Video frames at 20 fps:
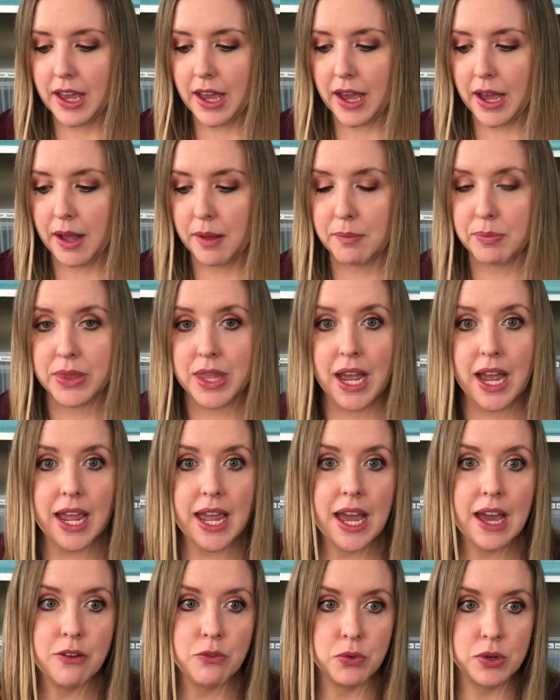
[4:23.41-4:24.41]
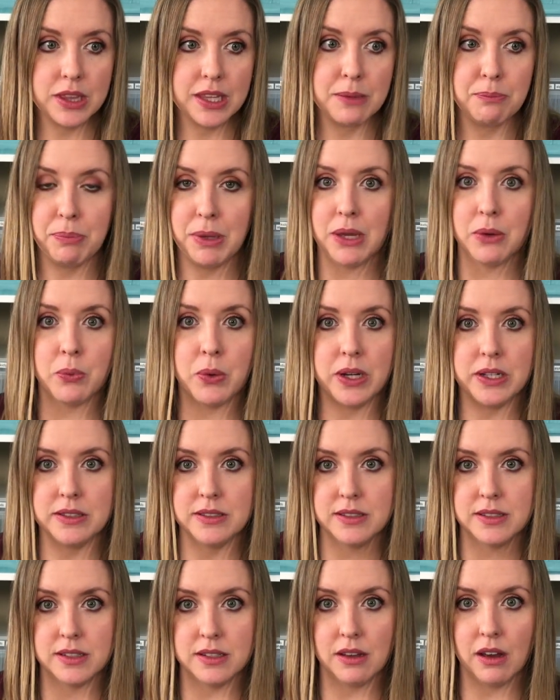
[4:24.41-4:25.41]
I have really big
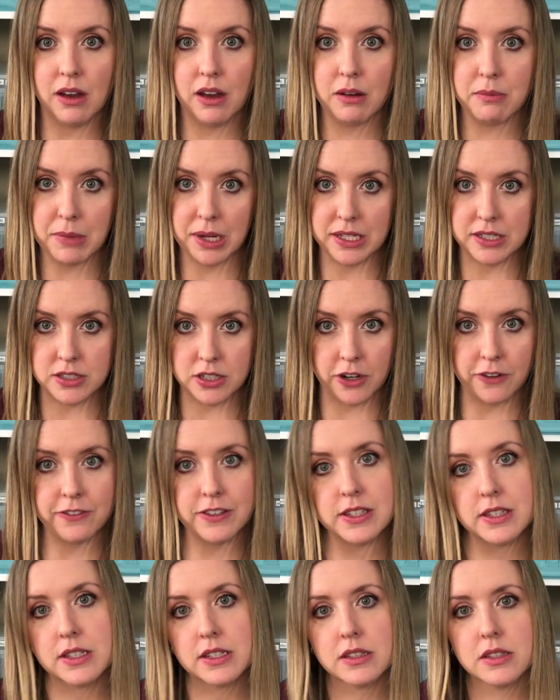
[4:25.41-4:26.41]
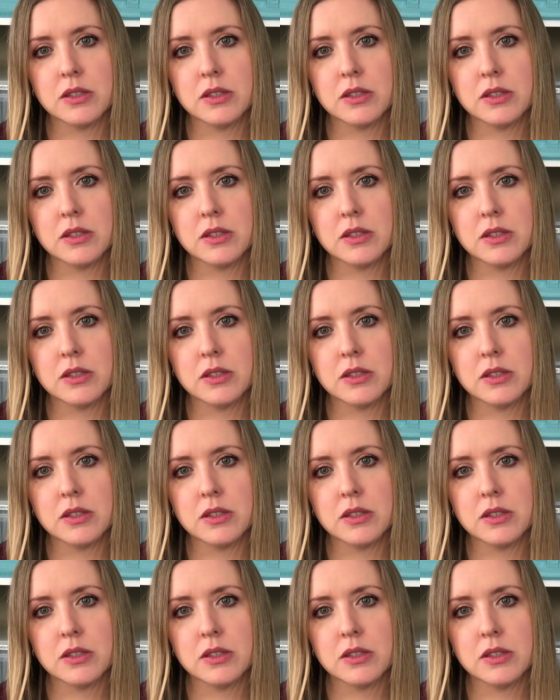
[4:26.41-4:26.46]
ones on my surfaces,